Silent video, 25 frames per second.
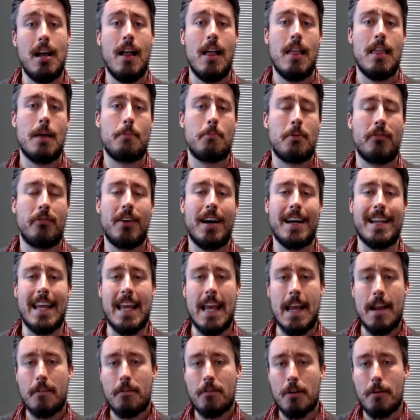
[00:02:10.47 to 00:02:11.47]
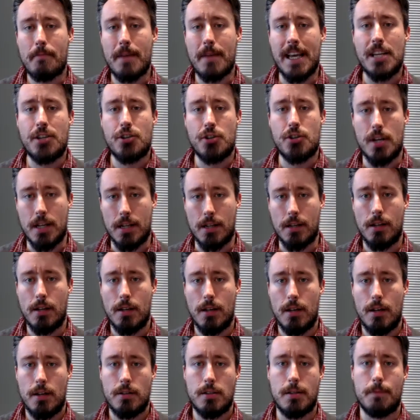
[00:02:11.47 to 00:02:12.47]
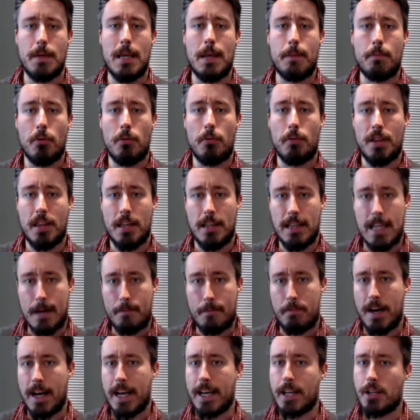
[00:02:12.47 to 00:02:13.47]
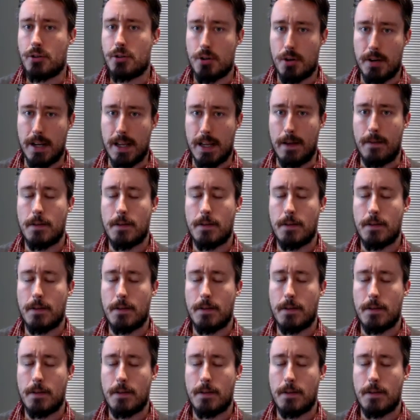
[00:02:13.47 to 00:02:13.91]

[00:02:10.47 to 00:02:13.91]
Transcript: that provide information to people within that buying journey.